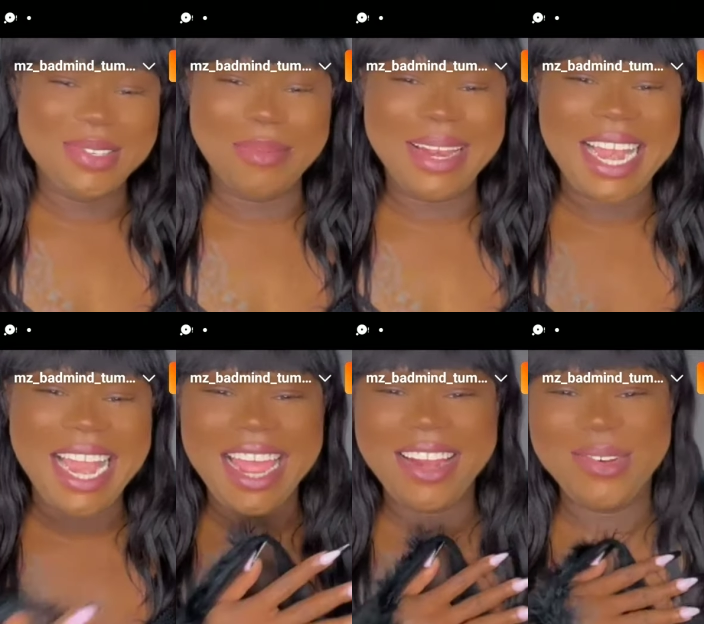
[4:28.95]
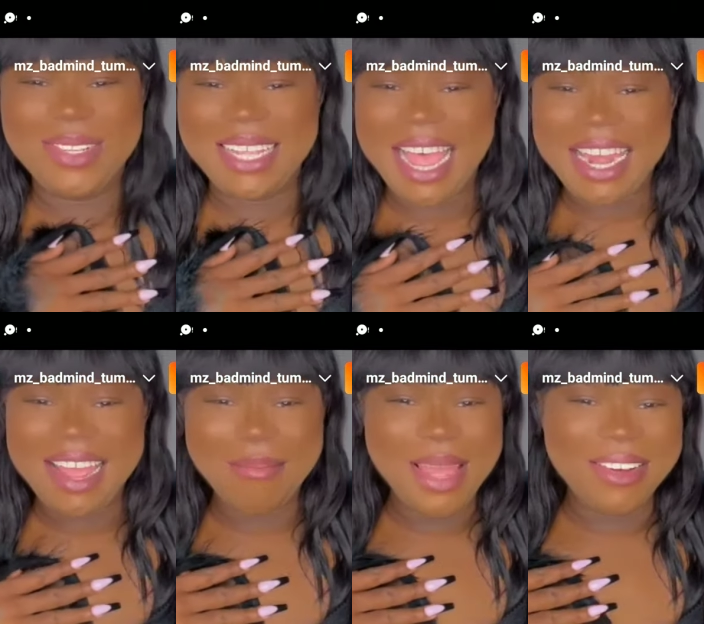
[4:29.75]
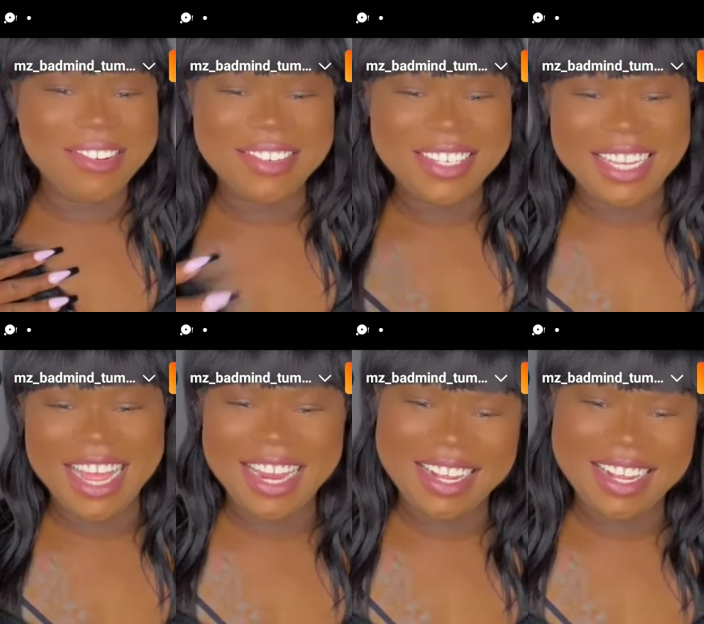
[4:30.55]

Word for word: there like the tidy and being a Christian.